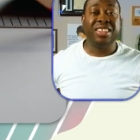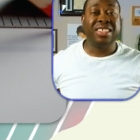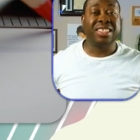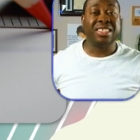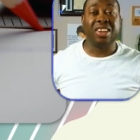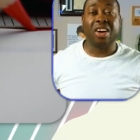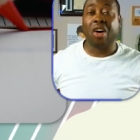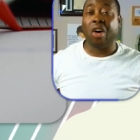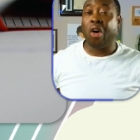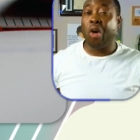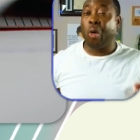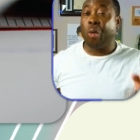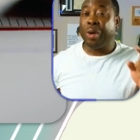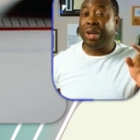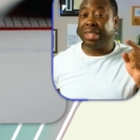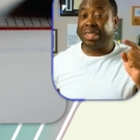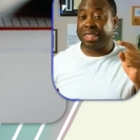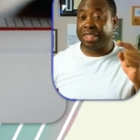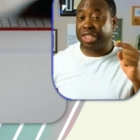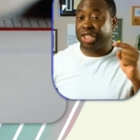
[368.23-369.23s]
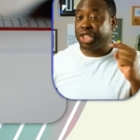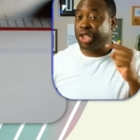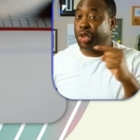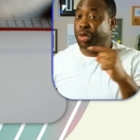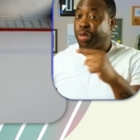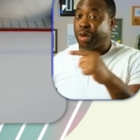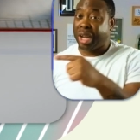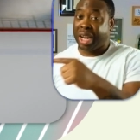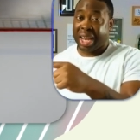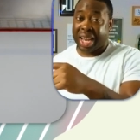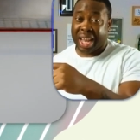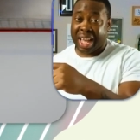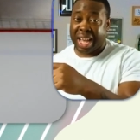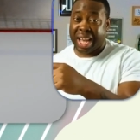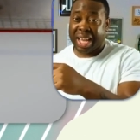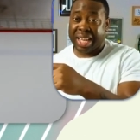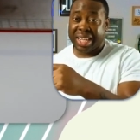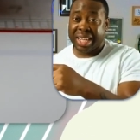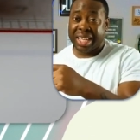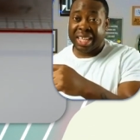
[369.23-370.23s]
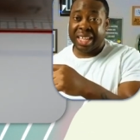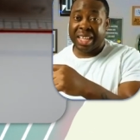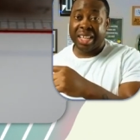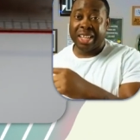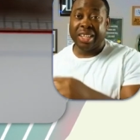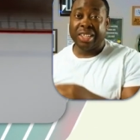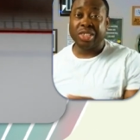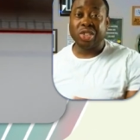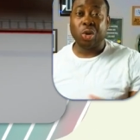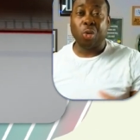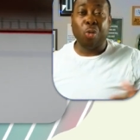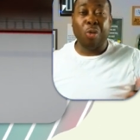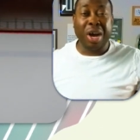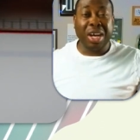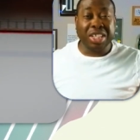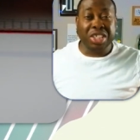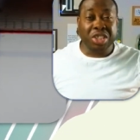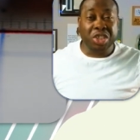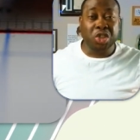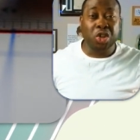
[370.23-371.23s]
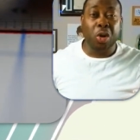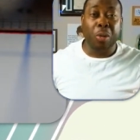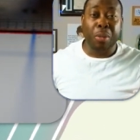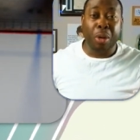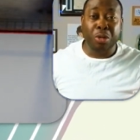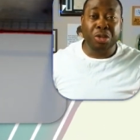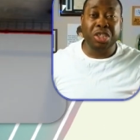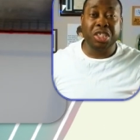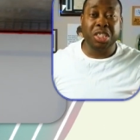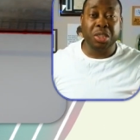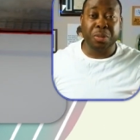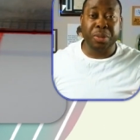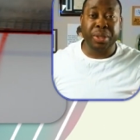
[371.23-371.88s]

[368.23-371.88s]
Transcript: isn't always a straight line, so why should your emotions